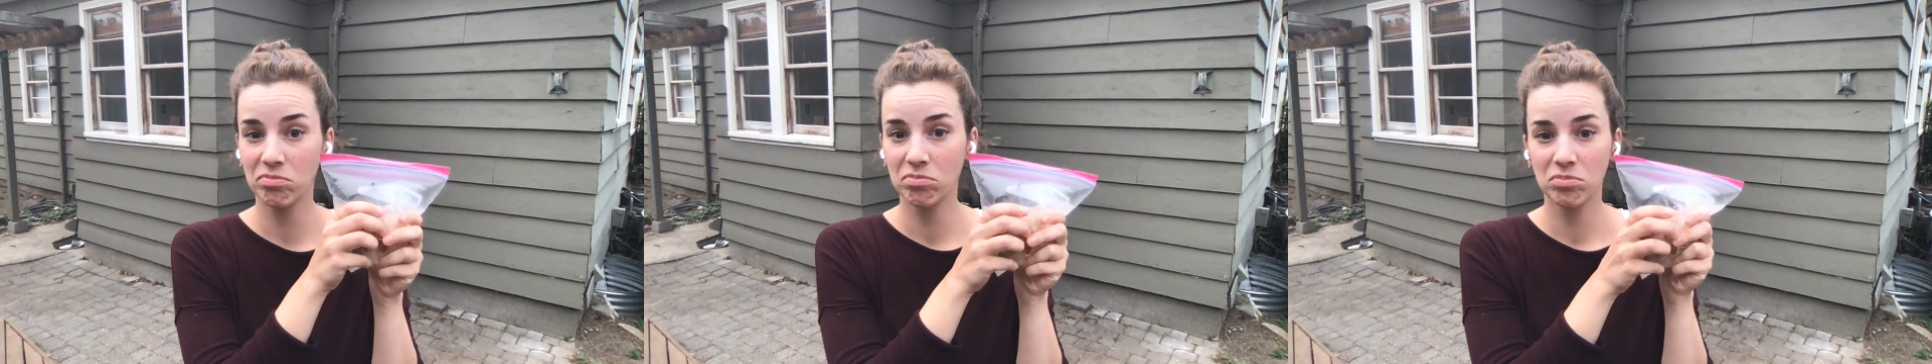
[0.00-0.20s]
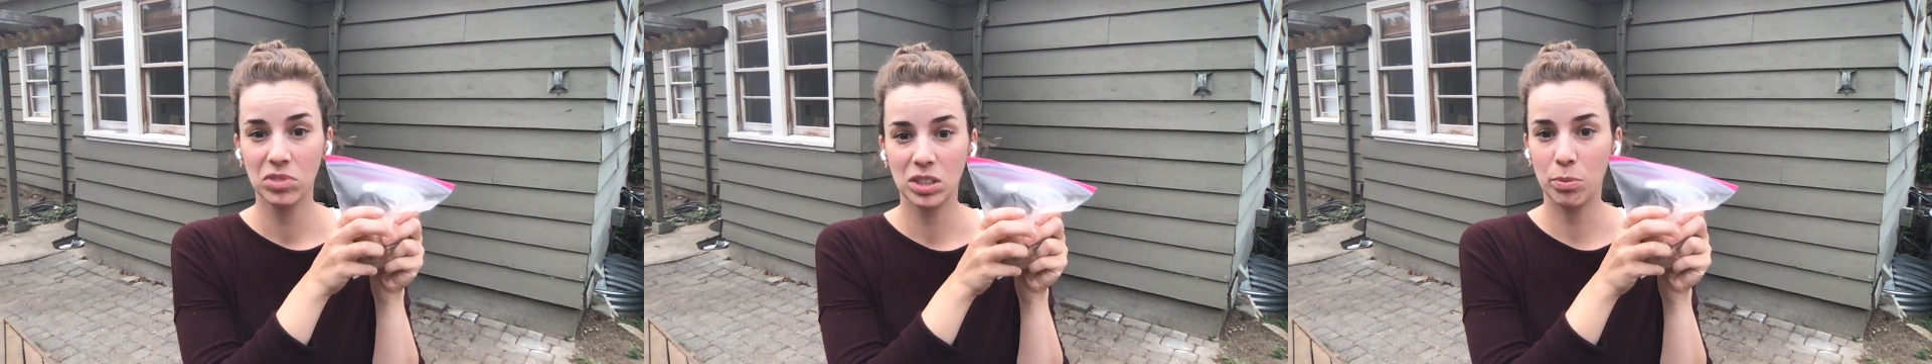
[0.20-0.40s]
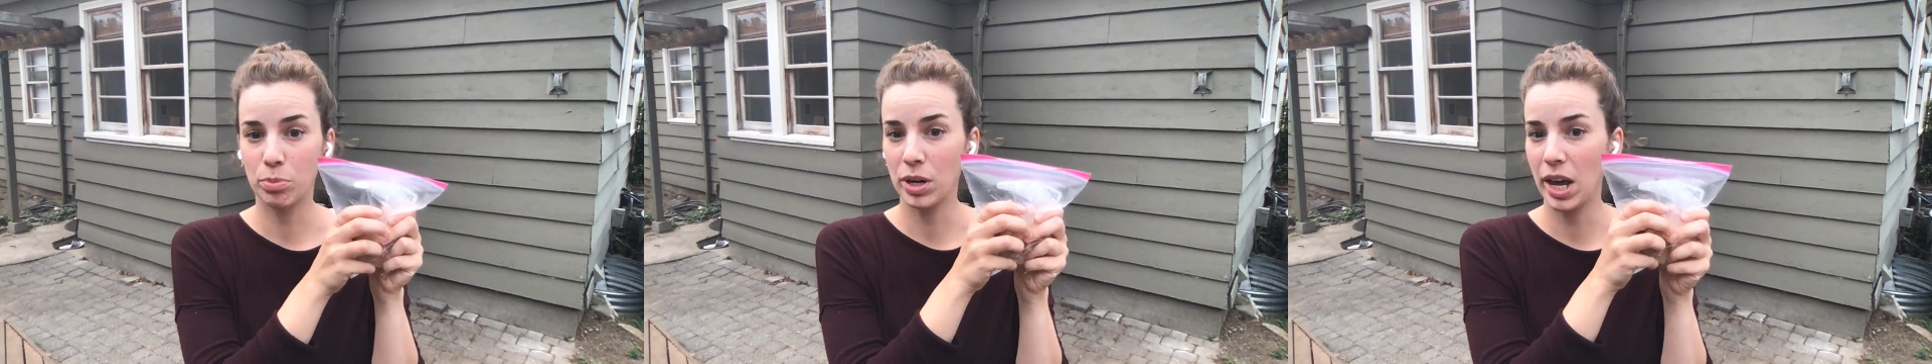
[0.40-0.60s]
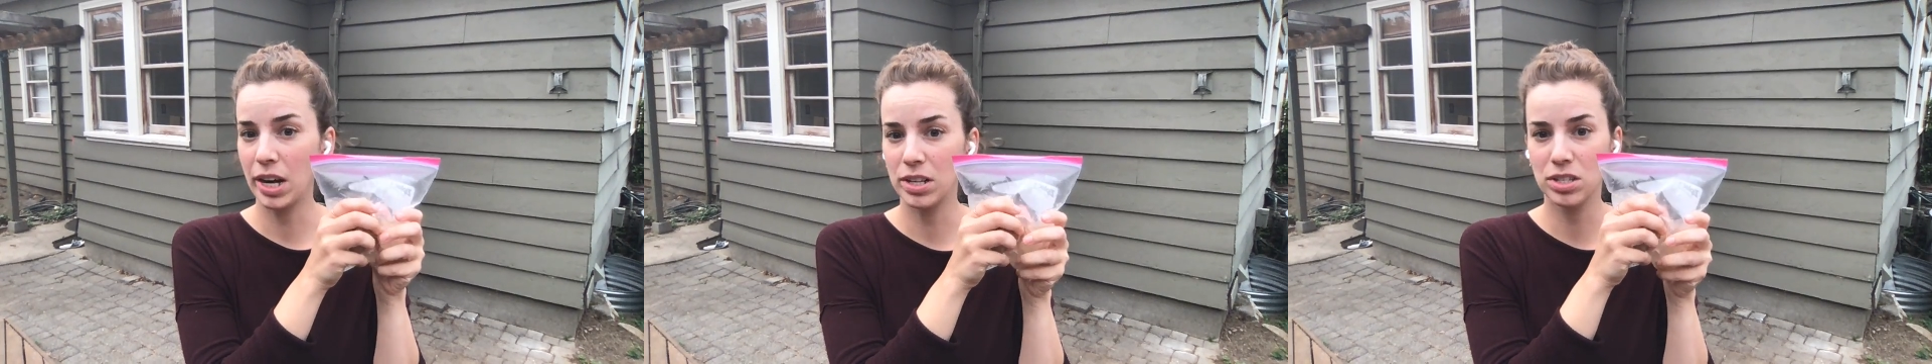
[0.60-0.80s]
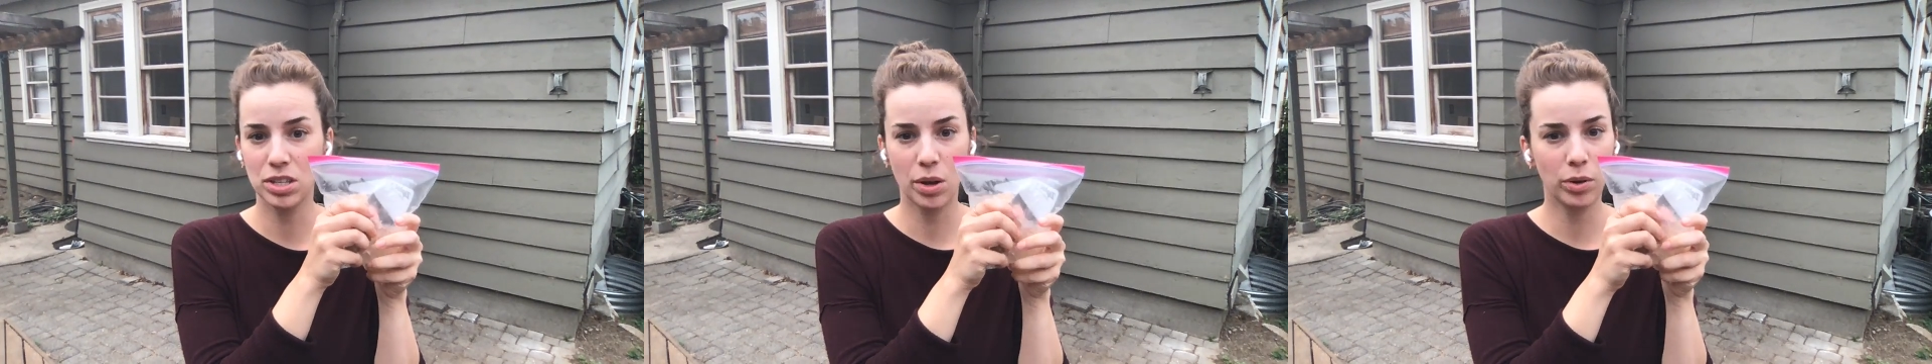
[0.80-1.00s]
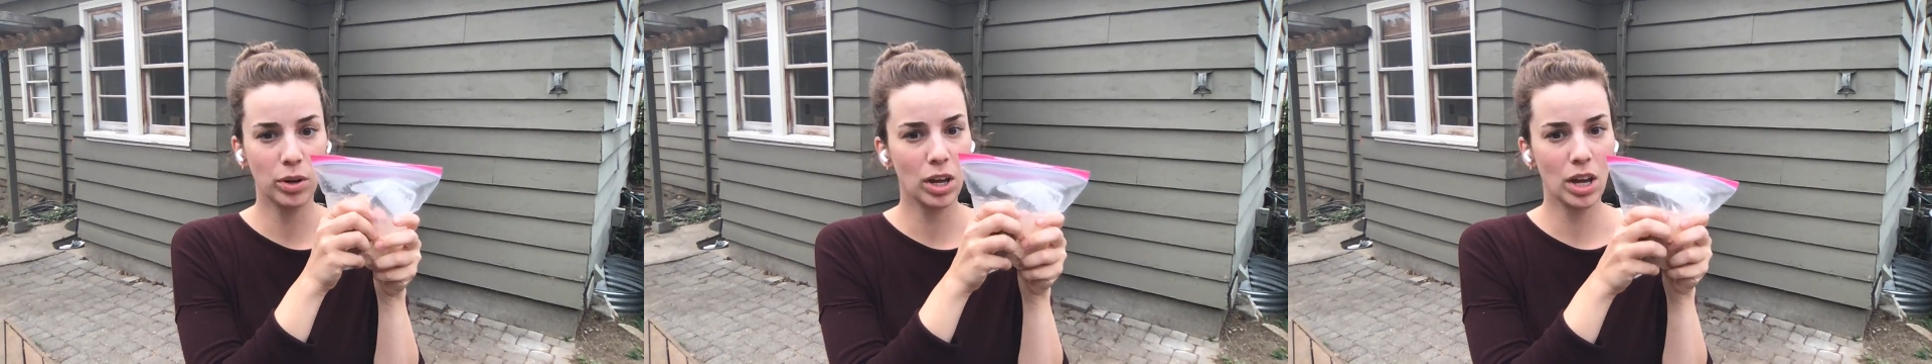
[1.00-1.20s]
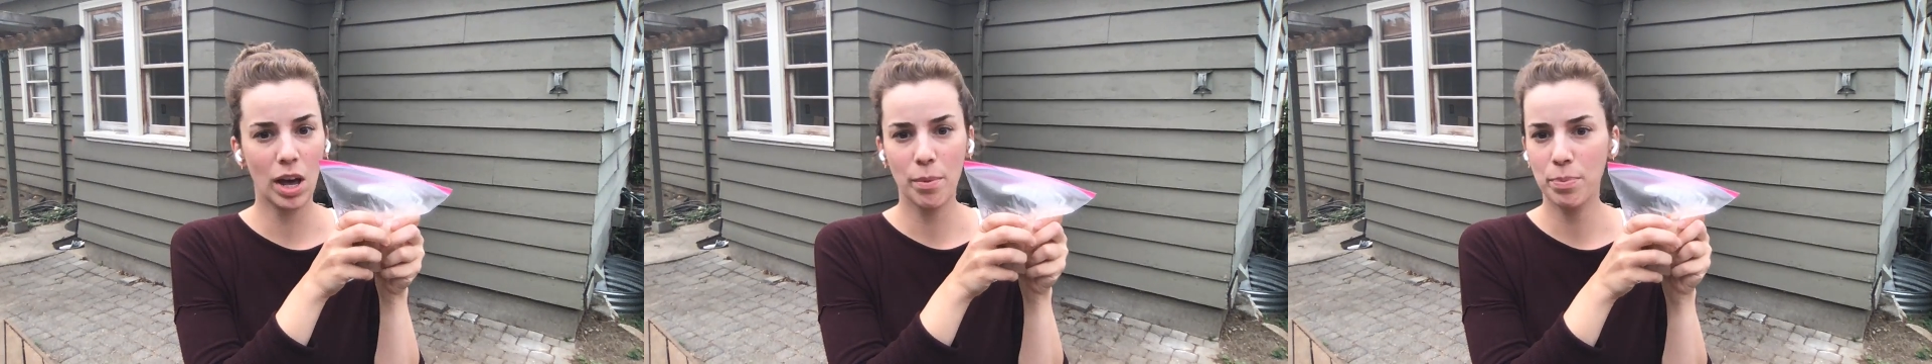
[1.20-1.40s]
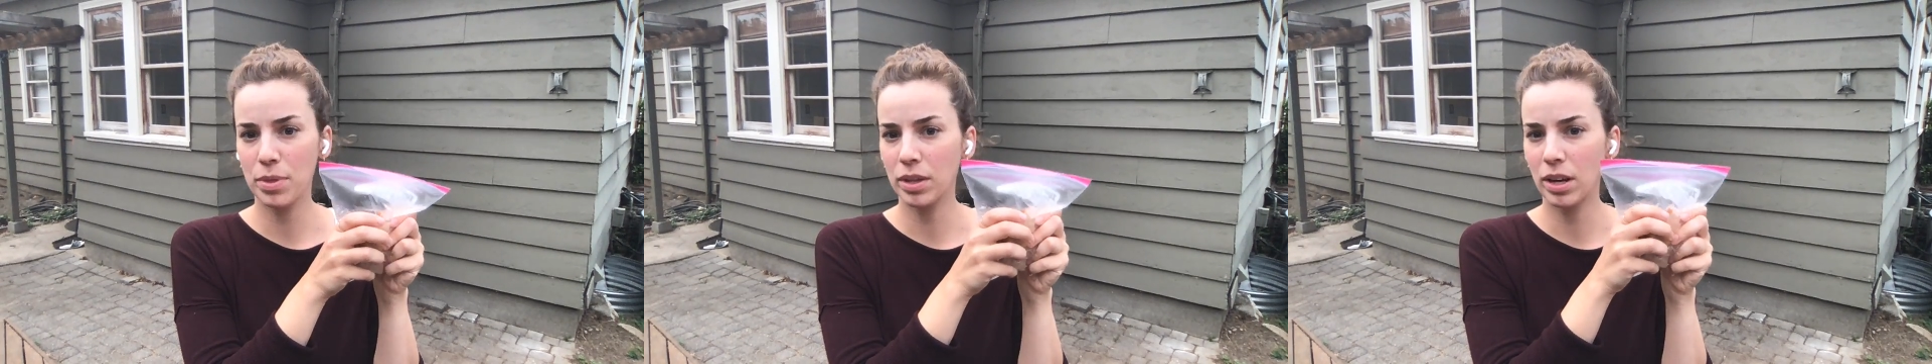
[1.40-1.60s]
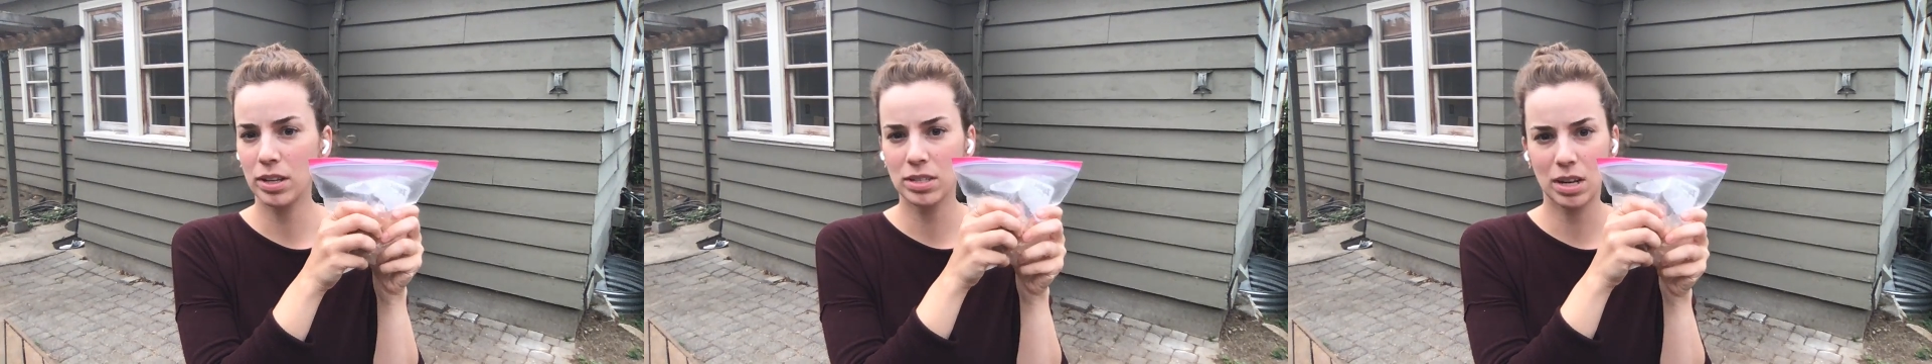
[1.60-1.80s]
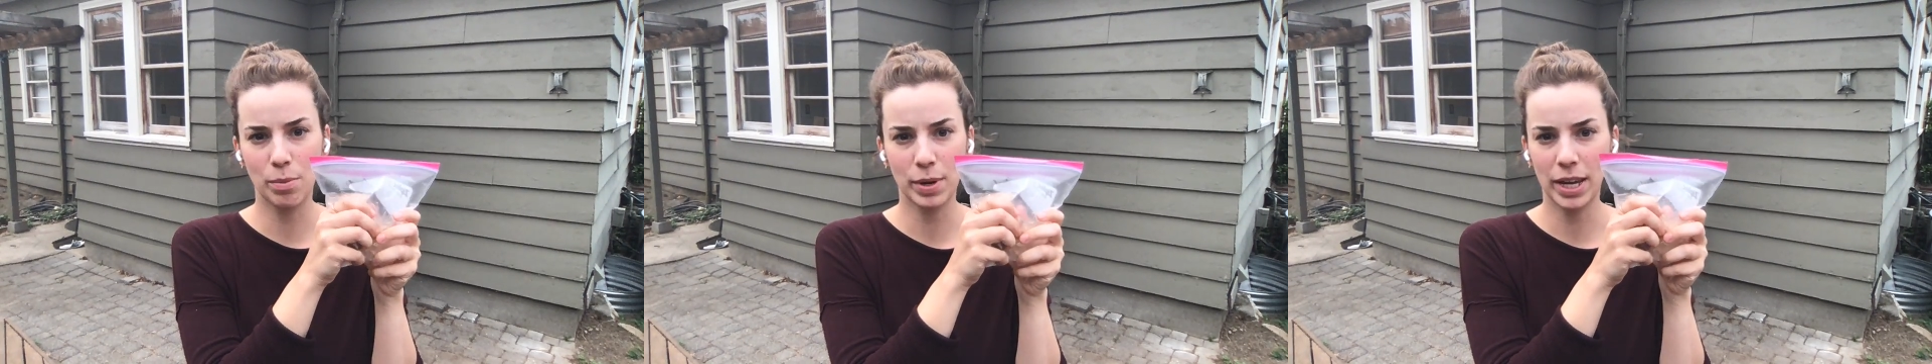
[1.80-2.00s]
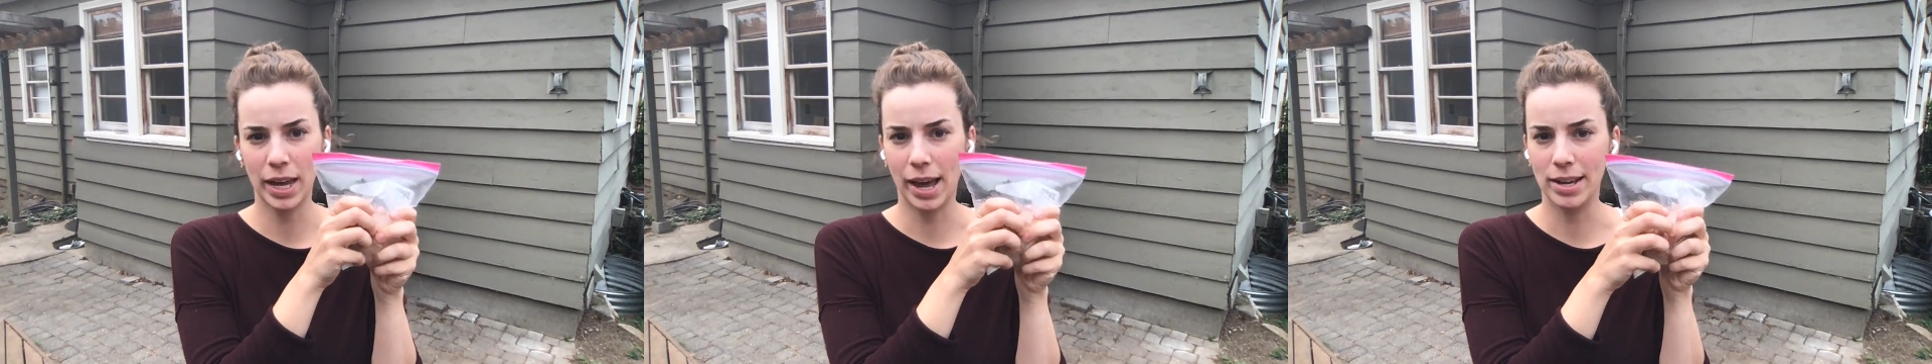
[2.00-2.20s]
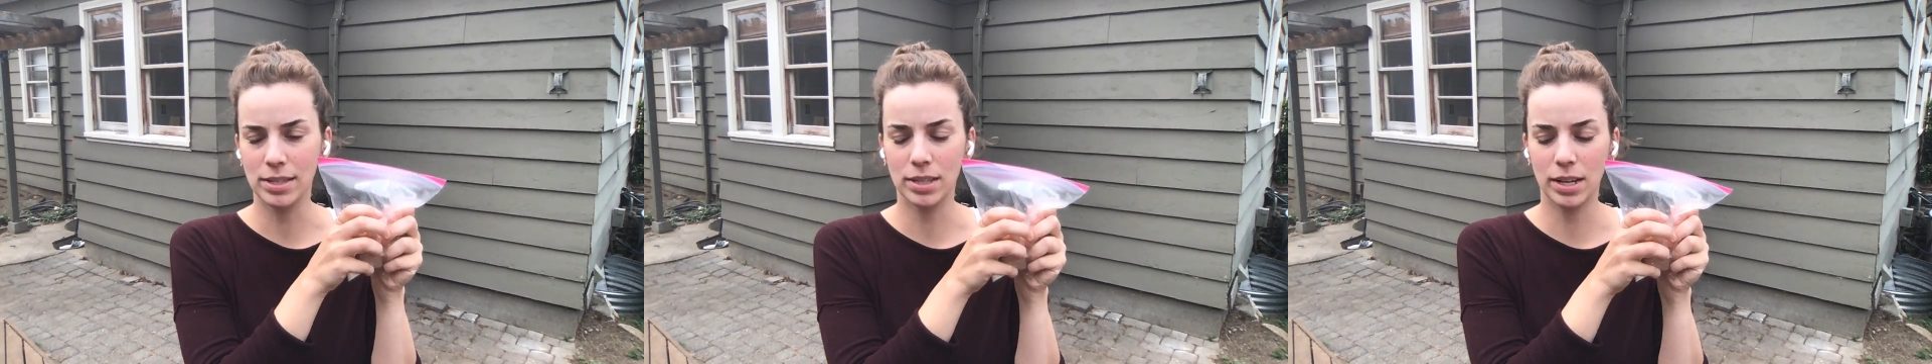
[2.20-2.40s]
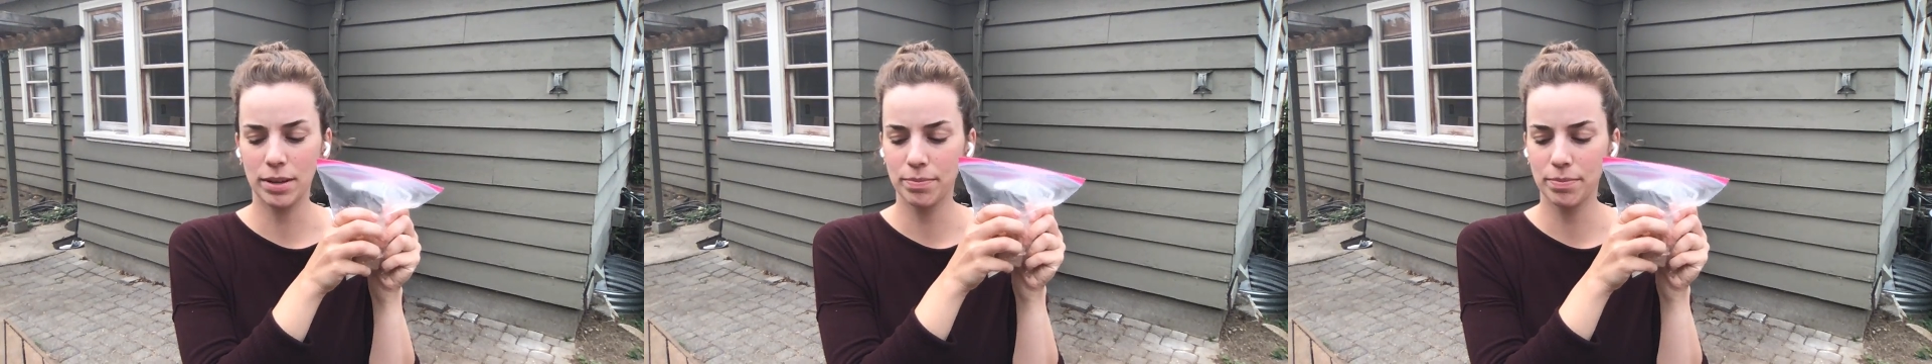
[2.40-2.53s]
The bread is soaking up the stomach acid.